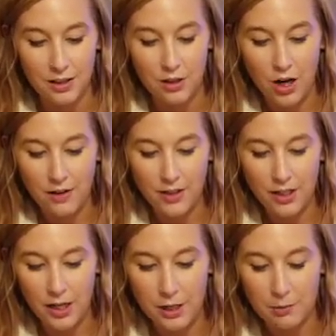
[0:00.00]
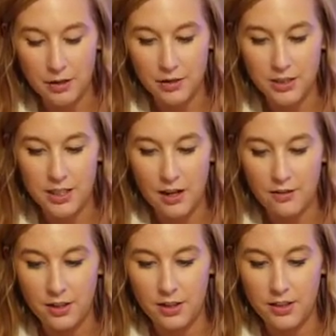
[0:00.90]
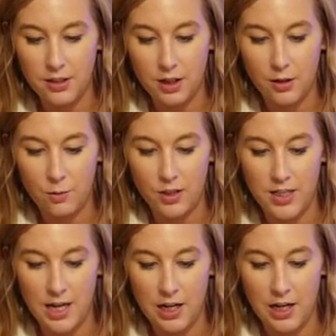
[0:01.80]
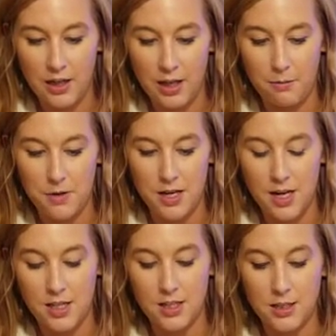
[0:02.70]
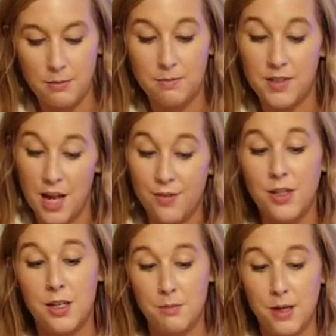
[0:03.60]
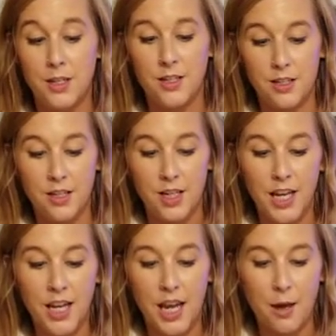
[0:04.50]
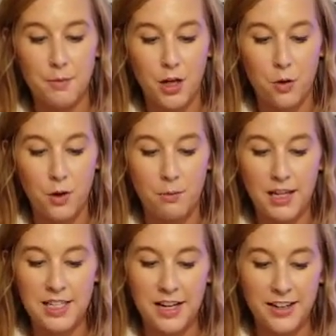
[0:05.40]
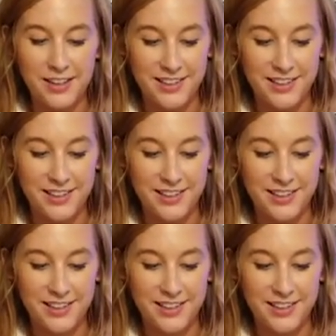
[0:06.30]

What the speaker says: Crafty Lady Birds definitely started with Tara and them, and it's definitely been kept going by Tara.